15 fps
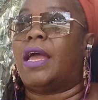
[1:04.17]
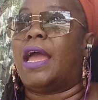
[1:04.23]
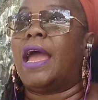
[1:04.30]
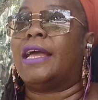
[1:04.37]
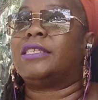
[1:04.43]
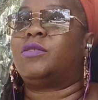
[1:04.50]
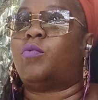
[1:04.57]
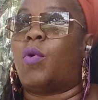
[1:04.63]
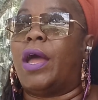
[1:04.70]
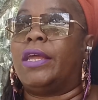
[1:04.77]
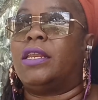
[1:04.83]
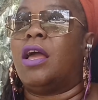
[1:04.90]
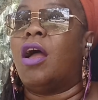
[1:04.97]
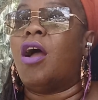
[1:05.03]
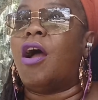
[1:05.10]
as
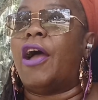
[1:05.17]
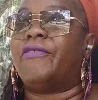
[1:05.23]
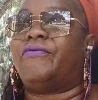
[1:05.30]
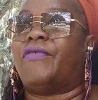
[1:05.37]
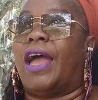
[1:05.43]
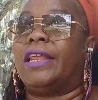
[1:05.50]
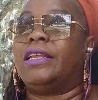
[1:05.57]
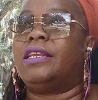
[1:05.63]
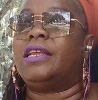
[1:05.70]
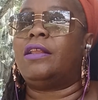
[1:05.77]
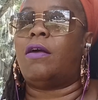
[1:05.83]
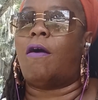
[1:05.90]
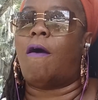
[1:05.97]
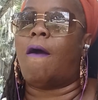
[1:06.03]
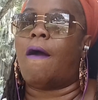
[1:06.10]
one, are finding it
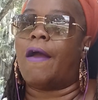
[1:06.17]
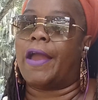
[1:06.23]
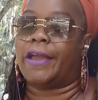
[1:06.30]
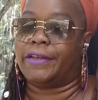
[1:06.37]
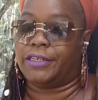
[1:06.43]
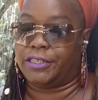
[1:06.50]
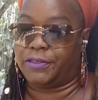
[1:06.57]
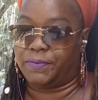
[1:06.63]
hard